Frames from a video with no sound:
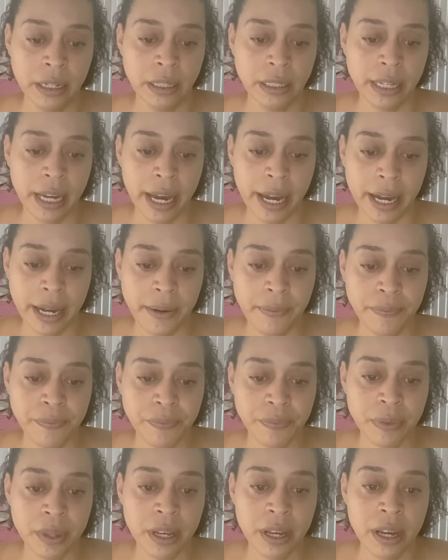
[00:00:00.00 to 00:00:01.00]
Okay.
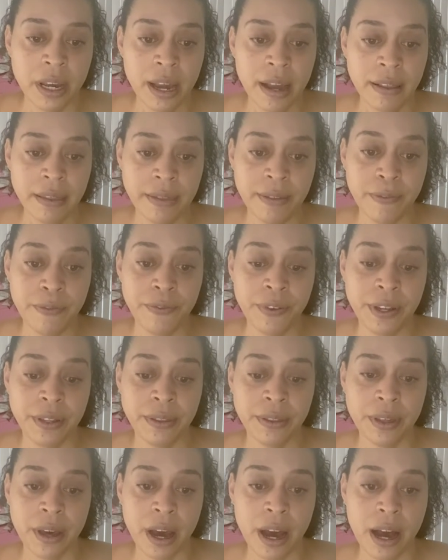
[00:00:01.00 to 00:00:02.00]

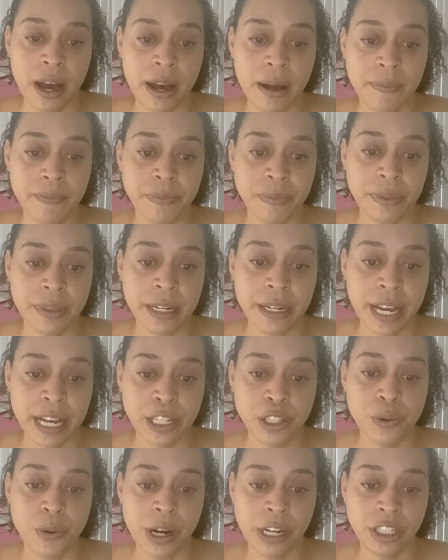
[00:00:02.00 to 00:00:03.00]
The
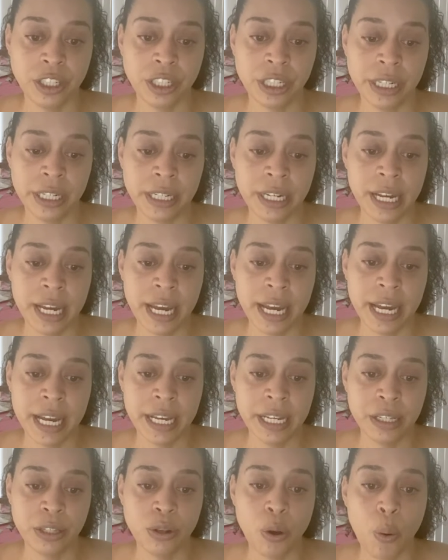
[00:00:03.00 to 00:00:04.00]
next question
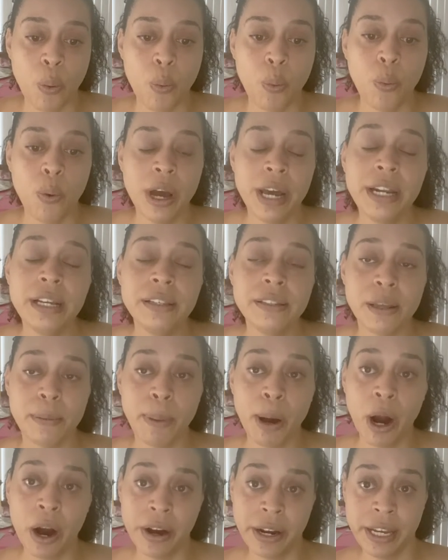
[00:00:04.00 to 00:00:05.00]
is, what is the
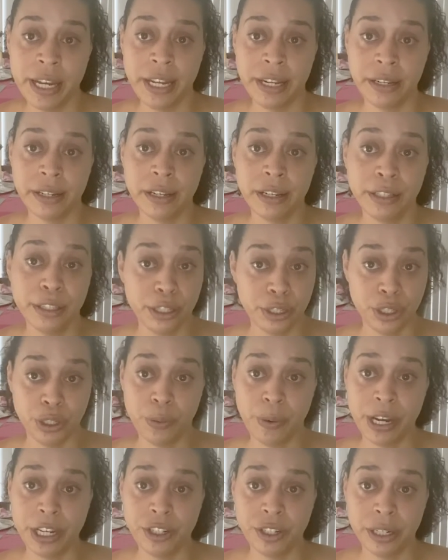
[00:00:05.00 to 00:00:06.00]
parking
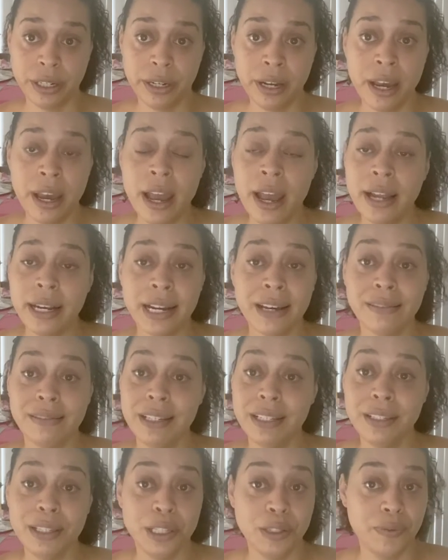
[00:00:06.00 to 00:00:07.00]
situation? Now,
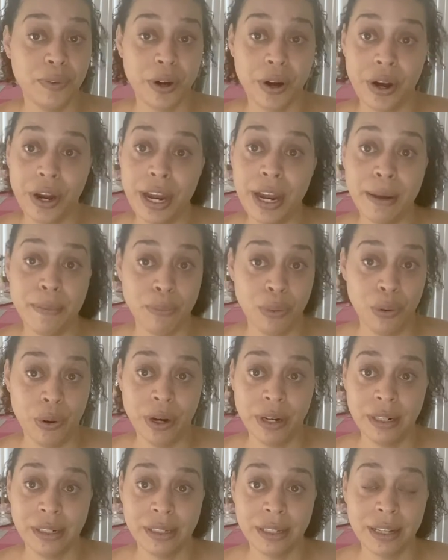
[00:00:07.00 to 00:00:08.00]
this is very
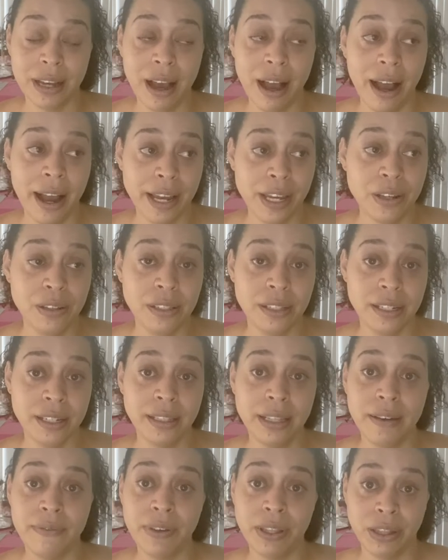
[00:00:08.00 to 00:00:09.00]
important. I used to
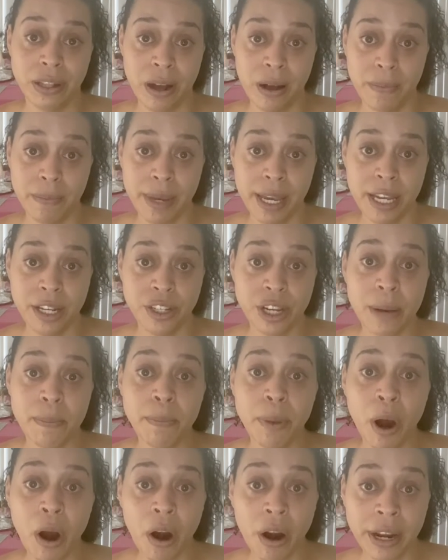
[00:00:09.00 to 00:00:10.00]
live in Long Beach, and
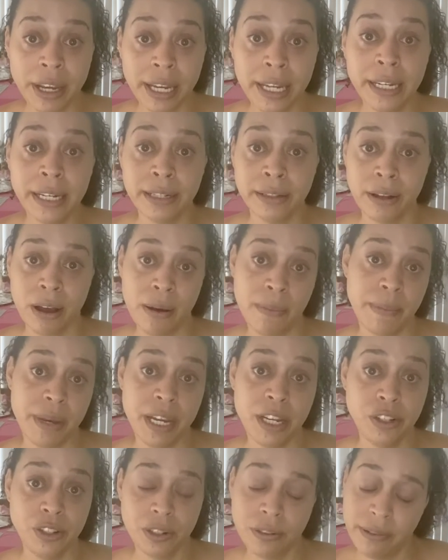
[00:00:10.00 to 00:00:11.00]
parking in Long
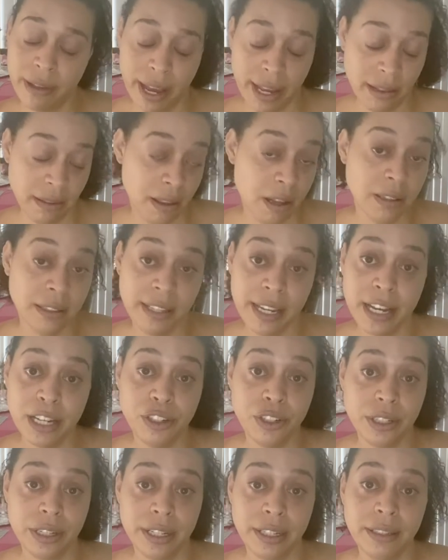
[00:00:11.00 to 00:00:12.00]
Beach, like Los
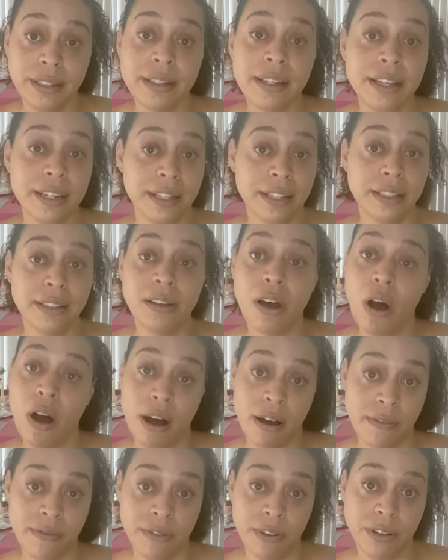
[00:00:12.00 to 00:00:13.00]
Angeles, is
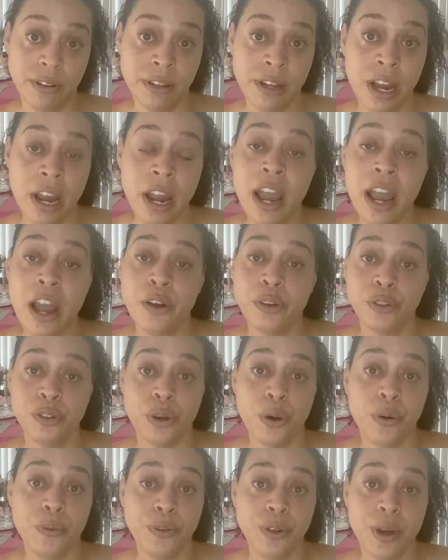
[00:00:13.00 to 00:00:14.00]
awful.
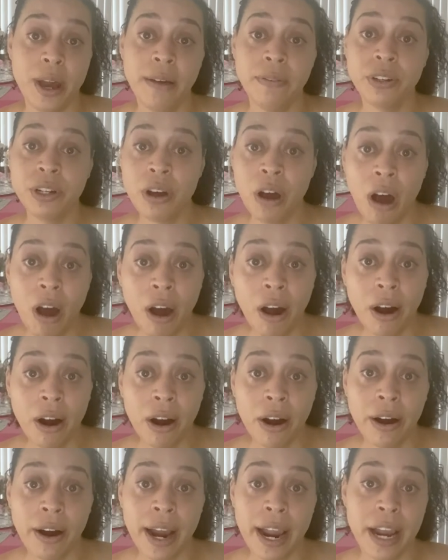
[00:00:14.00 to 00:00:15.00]
So if you have a
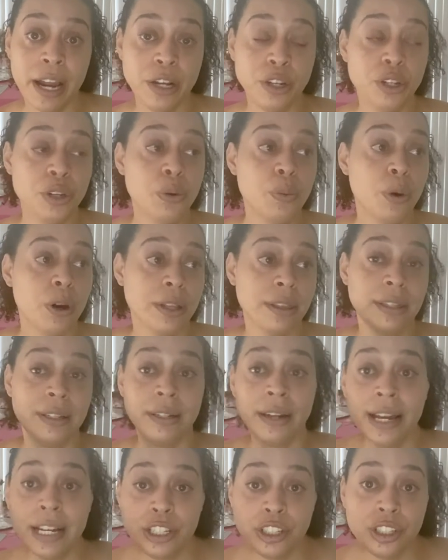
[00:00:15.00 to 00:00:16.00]
car and you work the
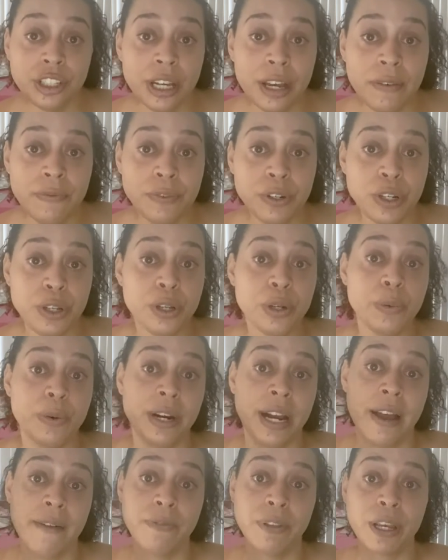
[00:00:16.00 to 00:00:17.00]
night shift and you don't
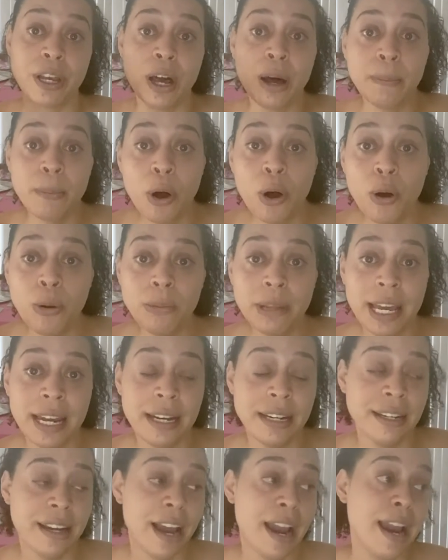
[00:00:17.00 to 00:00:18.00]
want to have to come home late
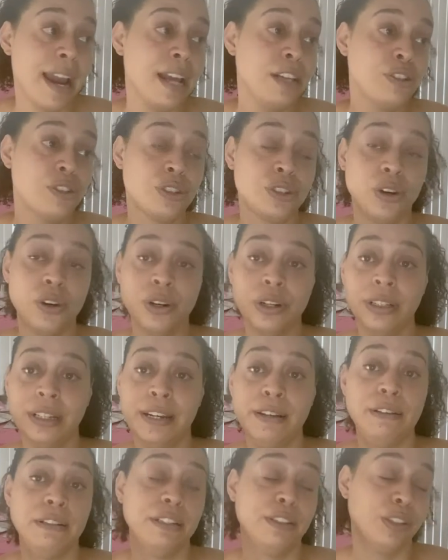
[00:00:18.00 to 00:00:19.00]
at night,
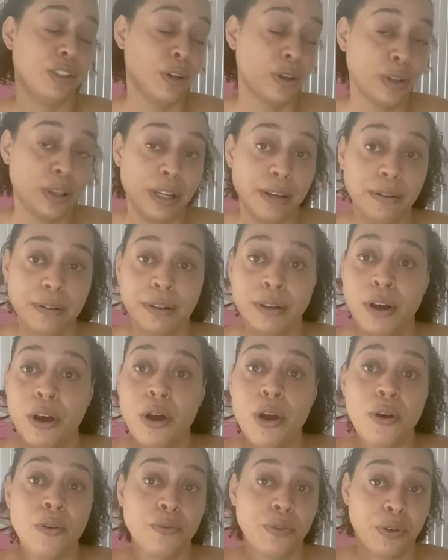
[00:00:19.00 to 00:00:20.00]
circling
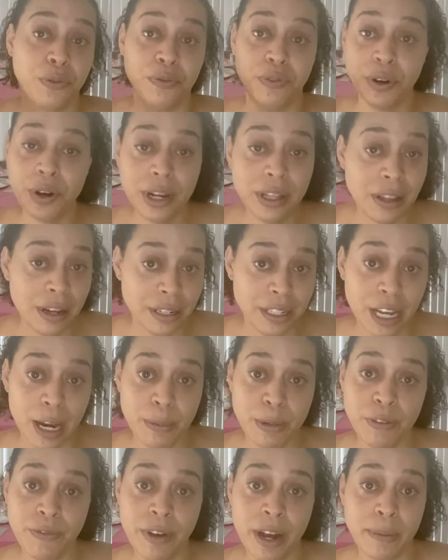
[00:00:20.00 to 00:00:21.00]
for a very long
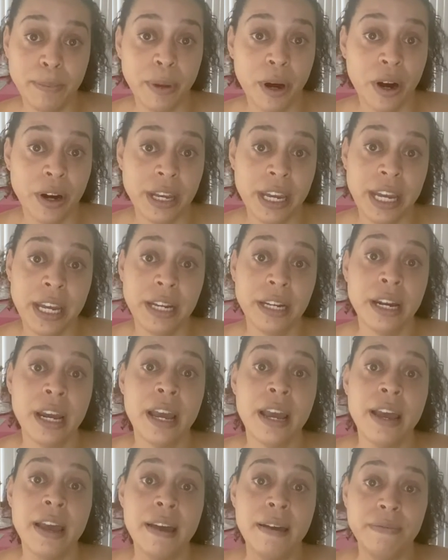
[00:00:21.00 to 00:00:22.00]
time to find parking,
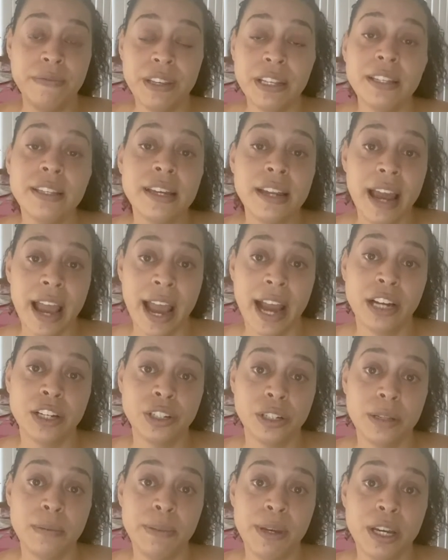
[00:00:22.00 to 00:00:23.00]
this could
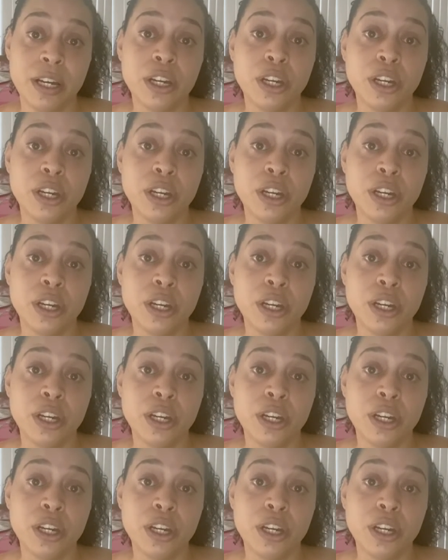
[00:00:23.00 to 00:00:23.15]
actually be a